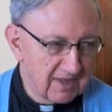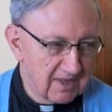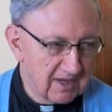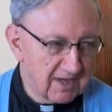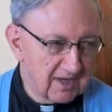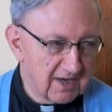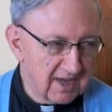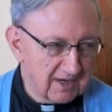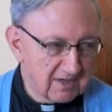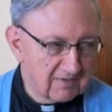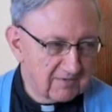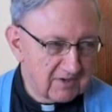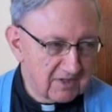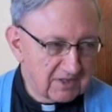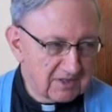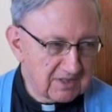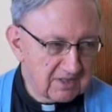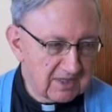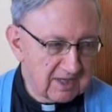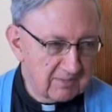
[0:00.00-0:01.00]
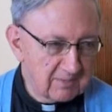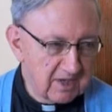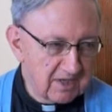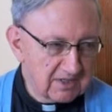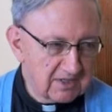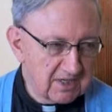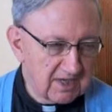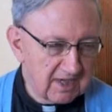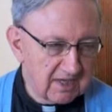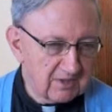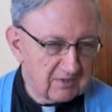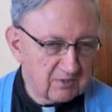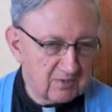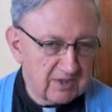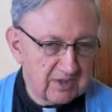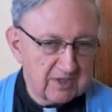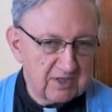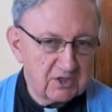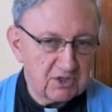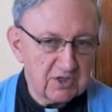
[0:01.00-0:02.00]
the connectiveness that they maintained
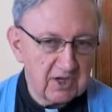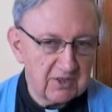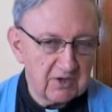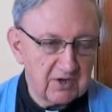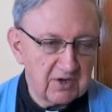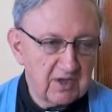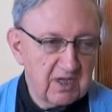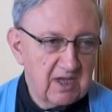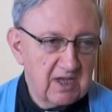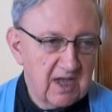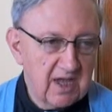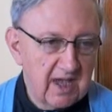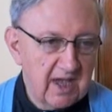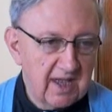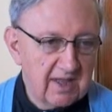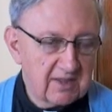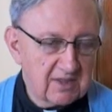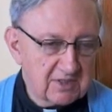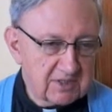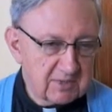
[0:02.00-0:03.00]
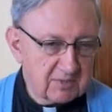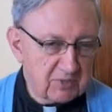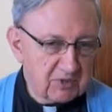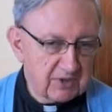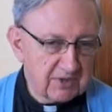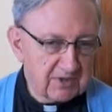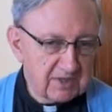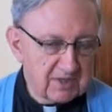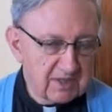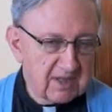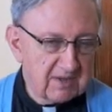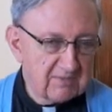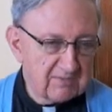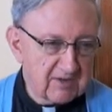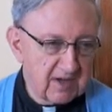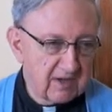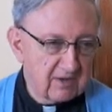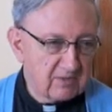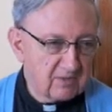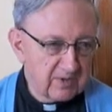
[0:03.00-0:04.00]
with each other and the support that they
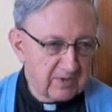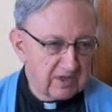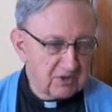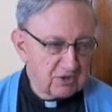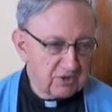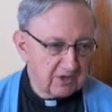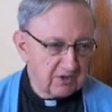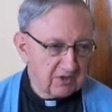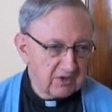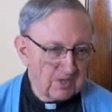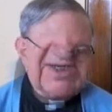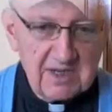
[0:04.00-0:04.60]
found with each other.